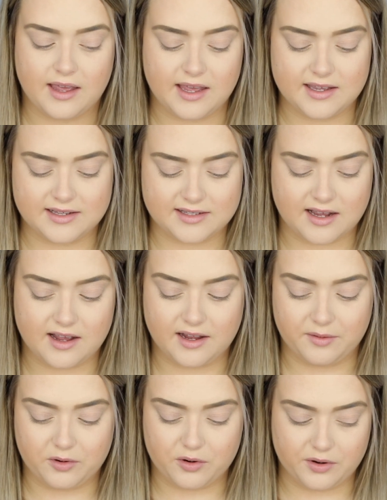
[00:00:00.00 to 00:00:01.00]
is I
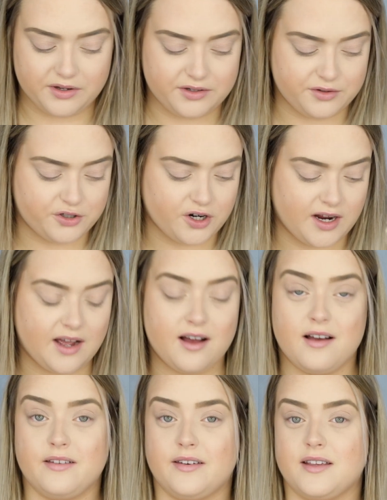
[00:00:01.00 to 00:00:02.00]
am going to try
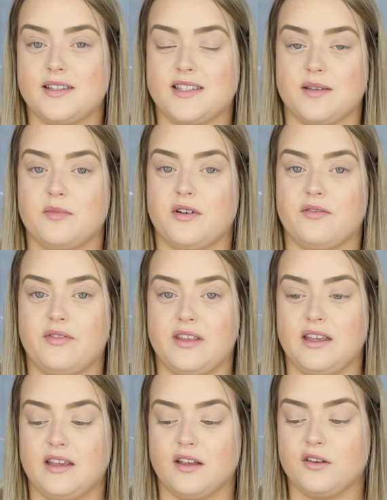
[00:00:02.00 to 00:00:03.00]
on some of
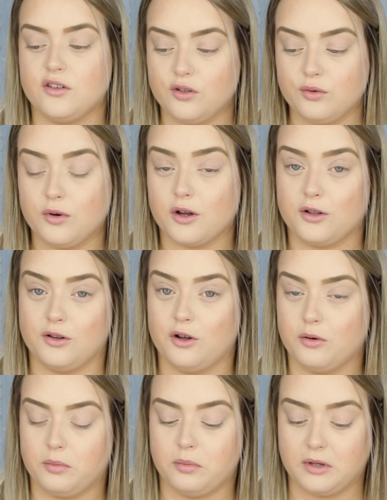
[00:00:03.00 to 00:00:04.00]
the new
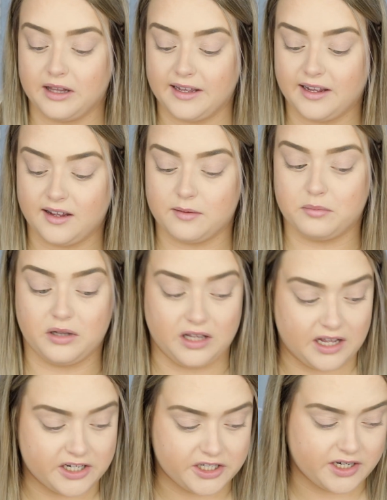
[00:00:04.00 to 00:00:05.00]
Glow Play
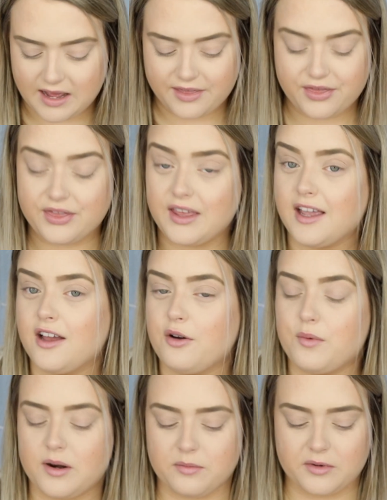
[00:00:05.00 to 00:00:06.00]
blush. I think
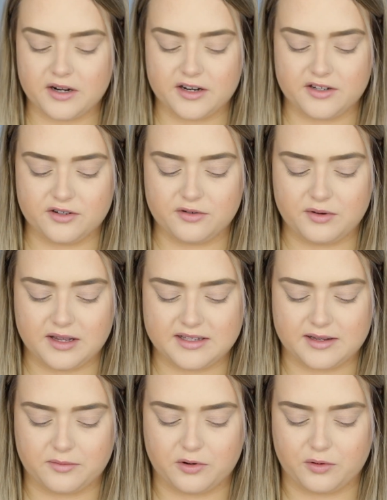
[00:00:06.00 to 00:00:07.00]
what I'm going to do
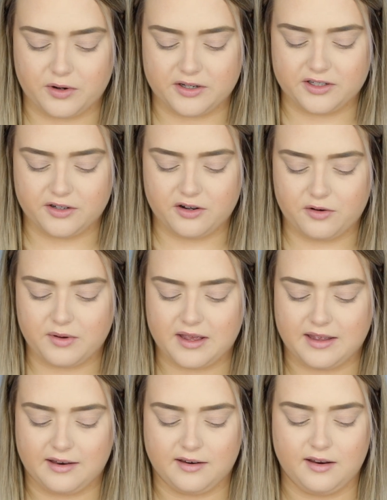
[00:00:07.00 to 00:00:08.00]
is I'm going to go
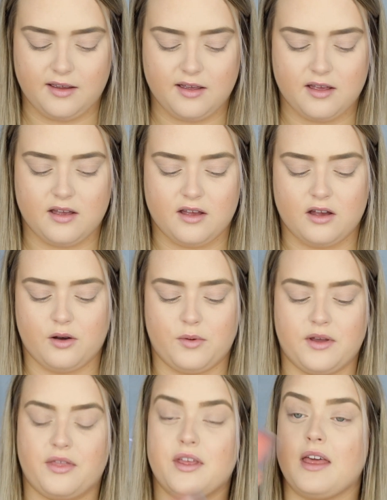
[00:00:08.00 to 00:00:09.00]
in
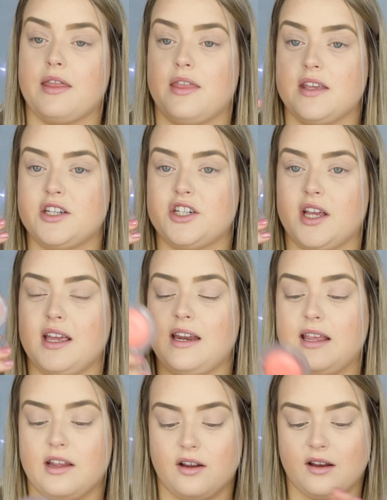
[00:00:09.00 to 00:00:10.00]
with this shade
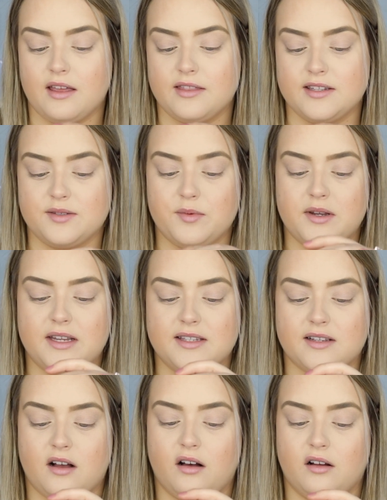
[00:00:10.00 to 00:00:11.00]
here, and this one
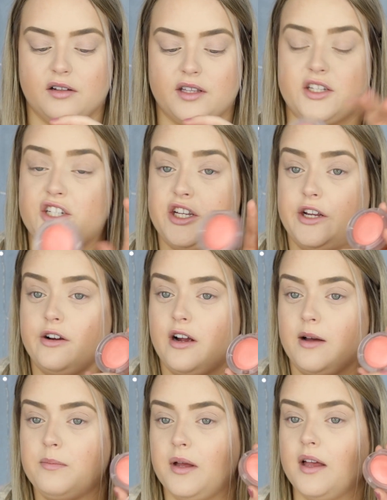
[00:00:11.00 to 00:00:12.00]
is called Cheer
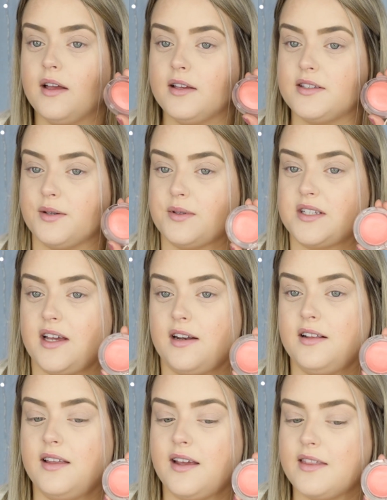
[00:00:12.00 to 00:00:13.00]
Up. So it's
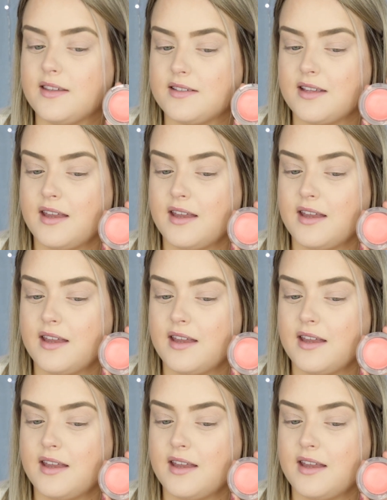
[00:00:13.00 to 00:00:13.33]
kind of like this